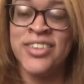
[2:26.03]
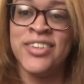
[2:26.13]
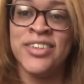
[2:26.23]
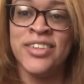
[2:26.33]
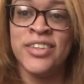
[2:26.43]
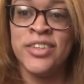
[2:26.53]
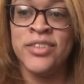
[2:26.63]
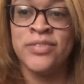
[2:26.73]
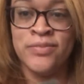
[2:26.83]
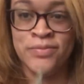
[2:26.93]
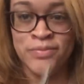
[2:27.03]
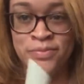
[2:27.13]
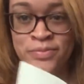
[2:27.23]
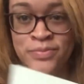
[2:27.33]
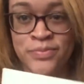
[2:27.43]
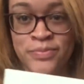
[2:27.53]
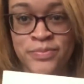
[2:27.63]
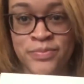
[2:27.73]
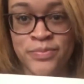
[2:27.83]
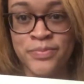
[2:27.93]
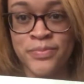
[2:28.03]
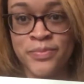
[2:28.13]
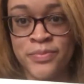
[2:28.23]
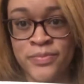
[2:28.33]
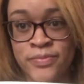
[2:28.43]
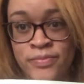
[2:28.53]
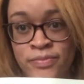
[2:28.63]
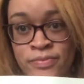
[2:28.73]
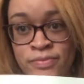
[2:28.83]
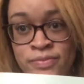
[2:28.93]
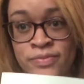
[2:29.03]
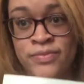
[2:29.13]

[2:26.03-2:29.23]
(no one is talking)